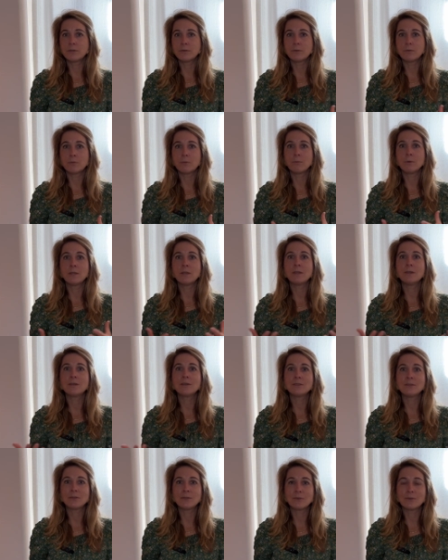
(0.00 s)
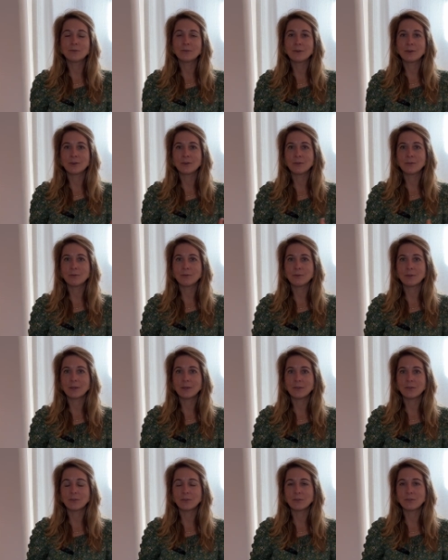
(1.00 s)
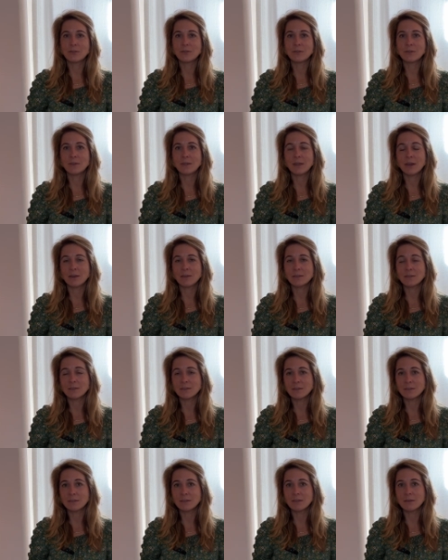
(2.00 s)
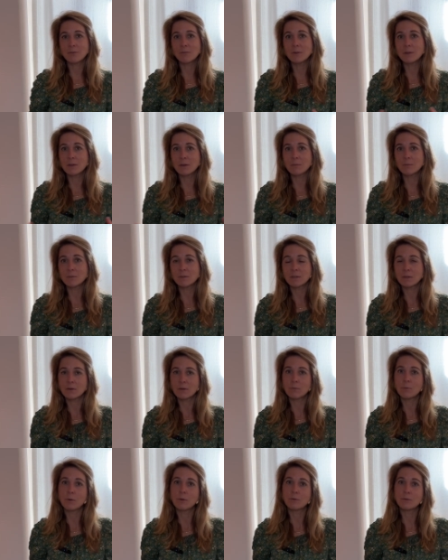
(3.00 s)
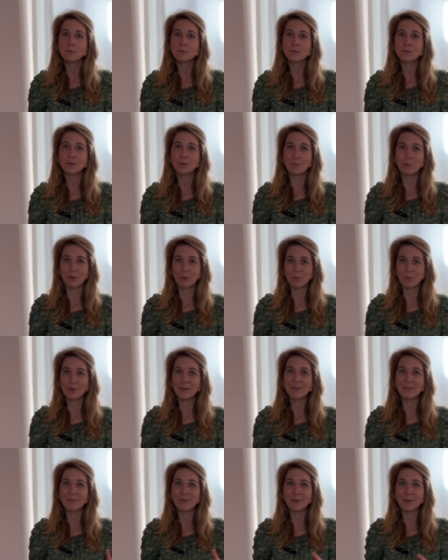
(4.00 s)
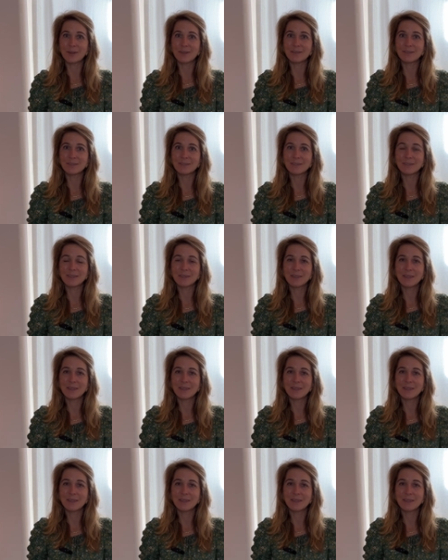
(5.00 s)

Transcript: to reattune our true nature to the essence and the rhythms that are most appropriate for us.